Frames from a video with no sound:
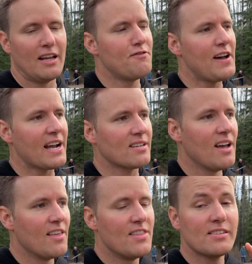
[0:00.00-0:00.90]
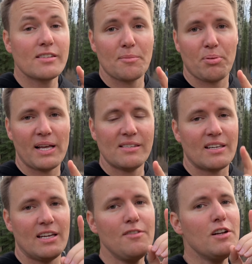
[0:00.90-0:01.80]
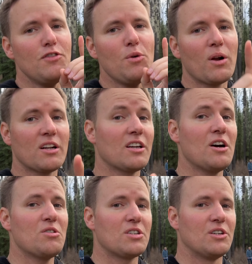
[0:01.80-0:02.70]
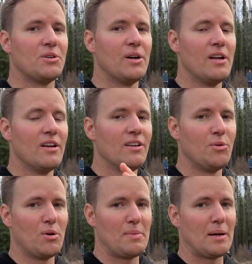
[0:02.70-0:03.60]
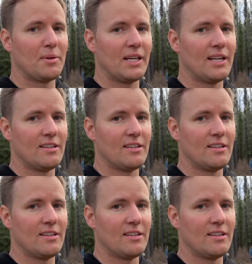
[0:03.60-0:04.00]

In fact, this is a place that even if you wanted to go to, you wouldn't be able to get